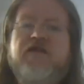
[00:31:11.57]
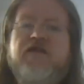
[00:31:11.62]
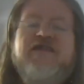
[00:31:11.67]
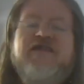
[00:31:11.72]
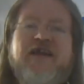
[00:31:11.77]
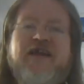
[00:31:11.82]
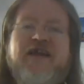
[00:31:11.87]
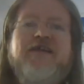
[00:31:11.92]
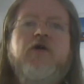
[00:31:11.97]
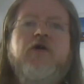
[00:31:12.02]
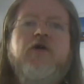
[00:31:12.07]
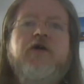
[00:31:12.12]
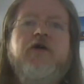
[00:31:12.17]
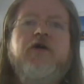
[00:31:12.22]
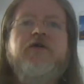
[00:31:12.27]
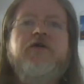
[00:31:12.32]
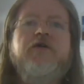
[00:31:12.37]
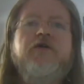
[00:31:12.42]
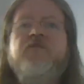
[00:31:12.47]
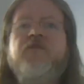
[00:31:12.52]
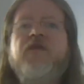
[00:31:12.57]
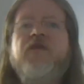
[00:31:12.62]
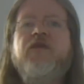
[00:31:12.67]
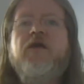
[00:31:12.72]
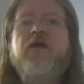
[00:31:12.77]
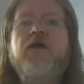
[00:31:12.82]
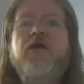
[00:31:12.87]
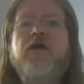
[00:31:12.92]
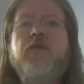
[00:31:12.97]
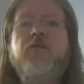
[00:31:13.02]
exactly why.
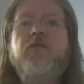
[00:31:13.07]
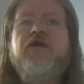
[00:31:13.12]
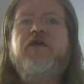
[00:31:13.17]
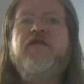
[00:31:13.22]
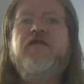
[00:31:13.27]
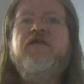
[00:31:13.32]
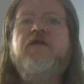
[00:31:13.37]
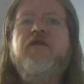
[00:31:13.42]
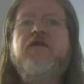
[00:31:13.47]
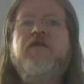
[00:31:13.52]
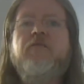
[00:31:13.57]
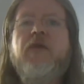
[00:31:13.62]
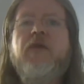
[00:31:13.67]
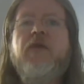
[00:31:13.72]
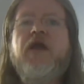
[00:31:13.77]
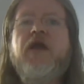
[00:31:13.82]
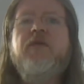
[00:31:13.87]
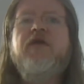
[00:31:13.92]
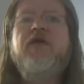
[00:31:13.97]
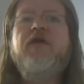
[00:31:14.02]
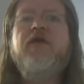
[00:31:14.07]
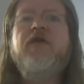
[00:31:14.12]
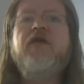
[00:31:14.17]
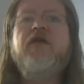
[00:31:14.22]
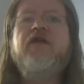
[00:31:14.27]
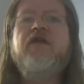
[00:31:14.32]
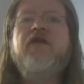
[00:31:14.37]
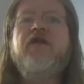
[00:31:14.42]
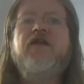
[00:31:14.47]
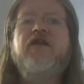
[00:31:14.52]
Because there may be
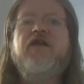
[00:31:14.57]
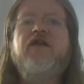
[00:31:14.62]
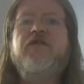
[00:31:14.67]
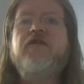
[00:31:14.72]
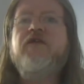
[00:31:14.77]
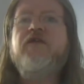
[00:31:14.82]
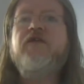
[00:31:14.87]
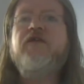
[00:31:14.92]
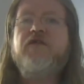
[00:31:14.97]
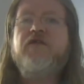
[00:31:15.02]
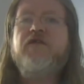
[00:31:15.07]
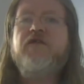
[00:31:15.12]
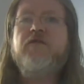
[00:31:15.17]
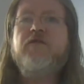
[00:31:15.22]
things like this,